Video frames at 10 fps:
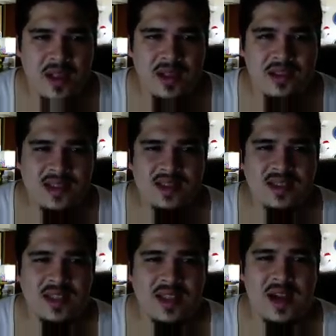This looks like
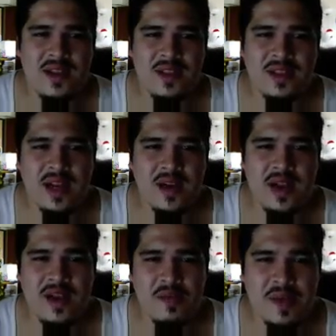the kind of thing that I would have
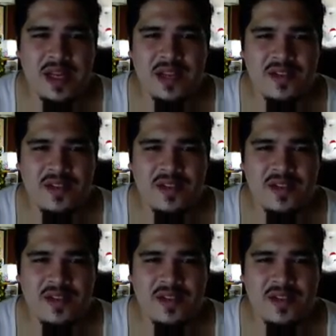on my desk.